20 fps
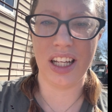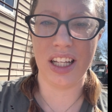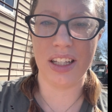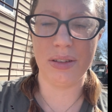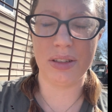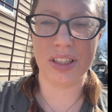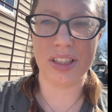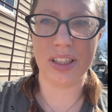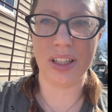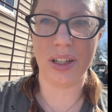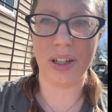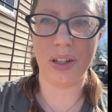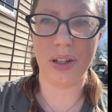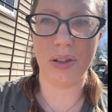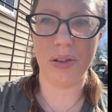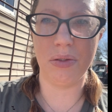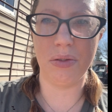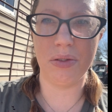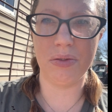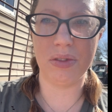
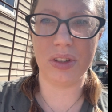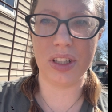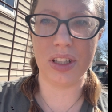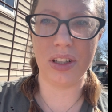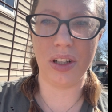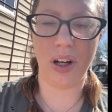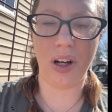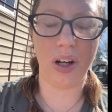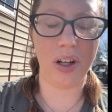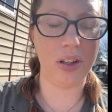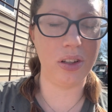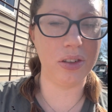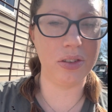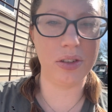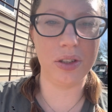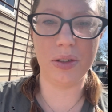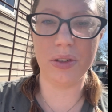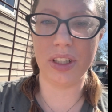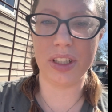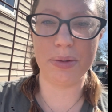So all
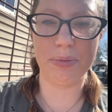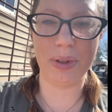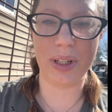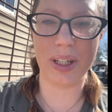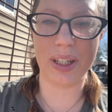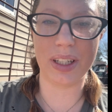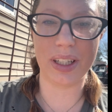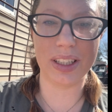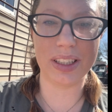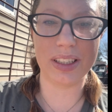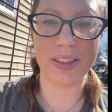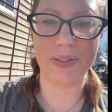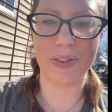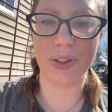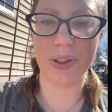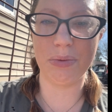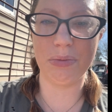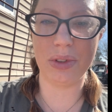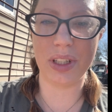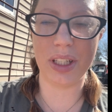new experience
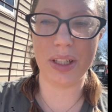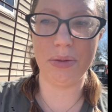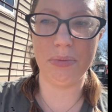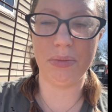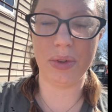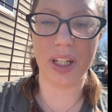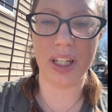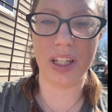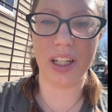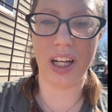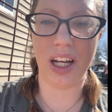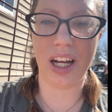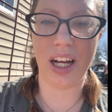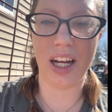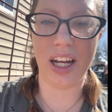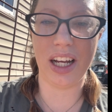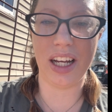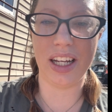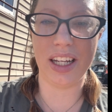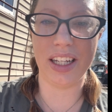for me, but
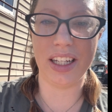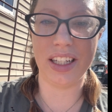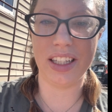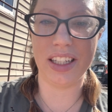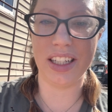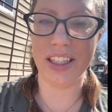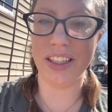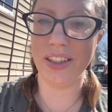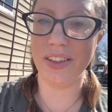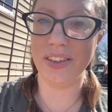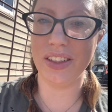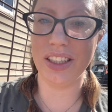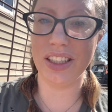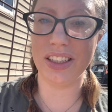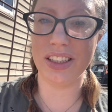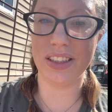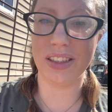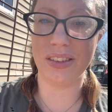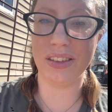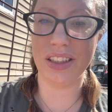I can do it and
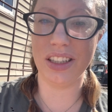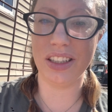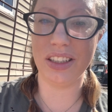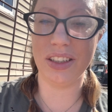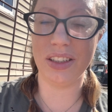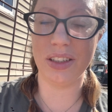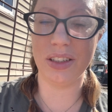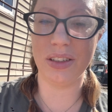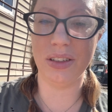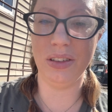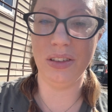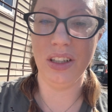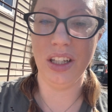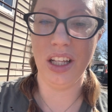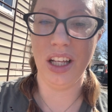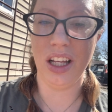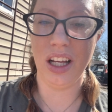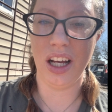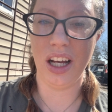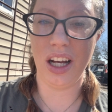so can you.
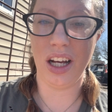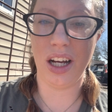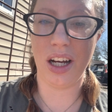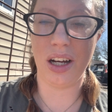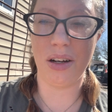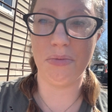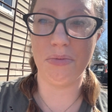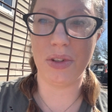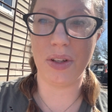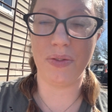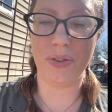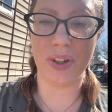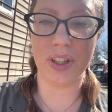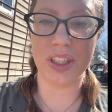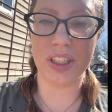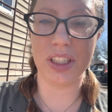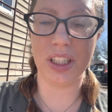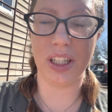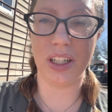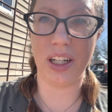Um, the
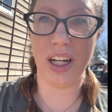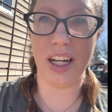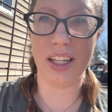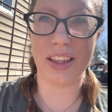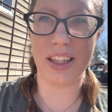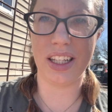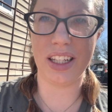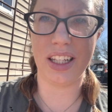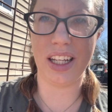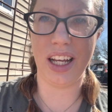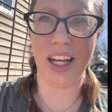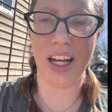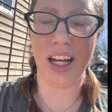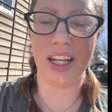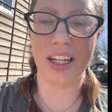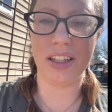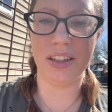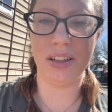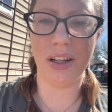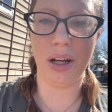first year I think I
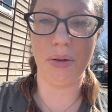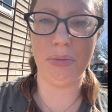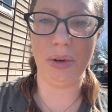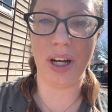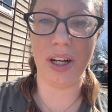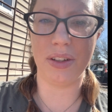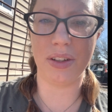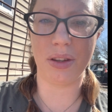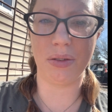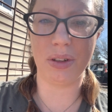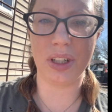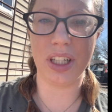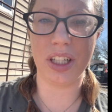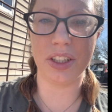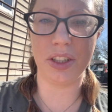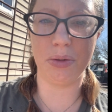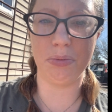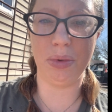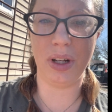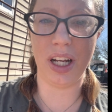had about
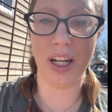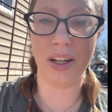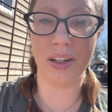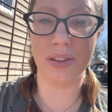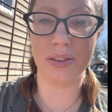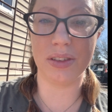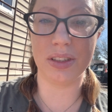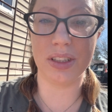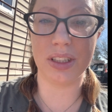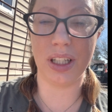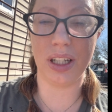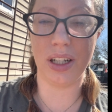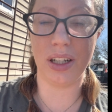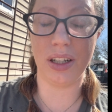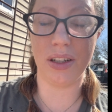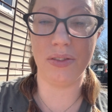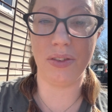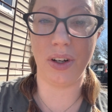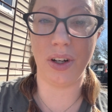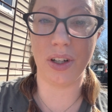300 pounds
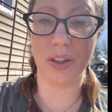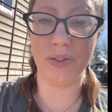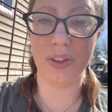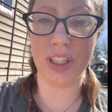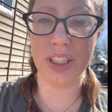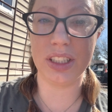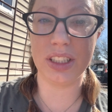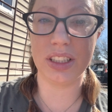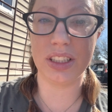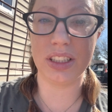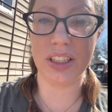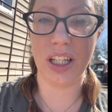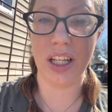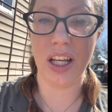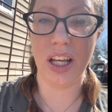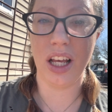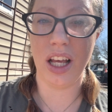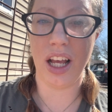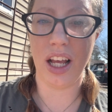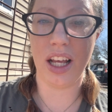of harvest
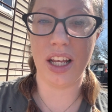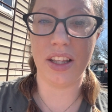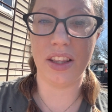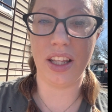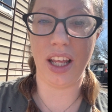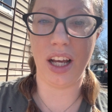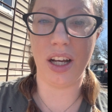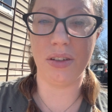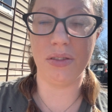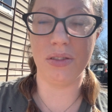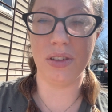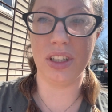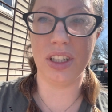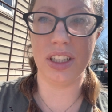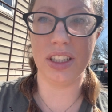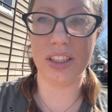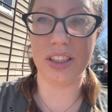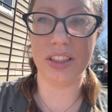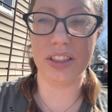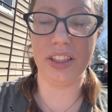and that
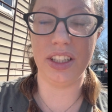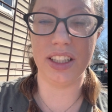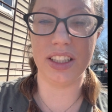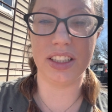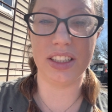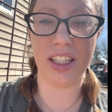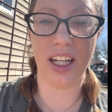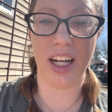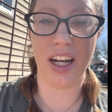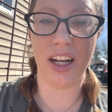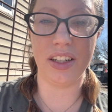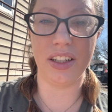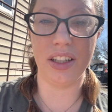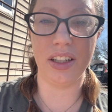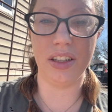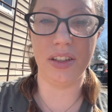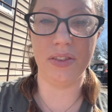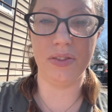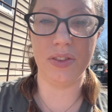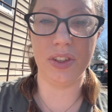was just out
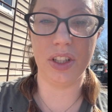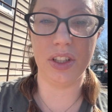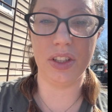of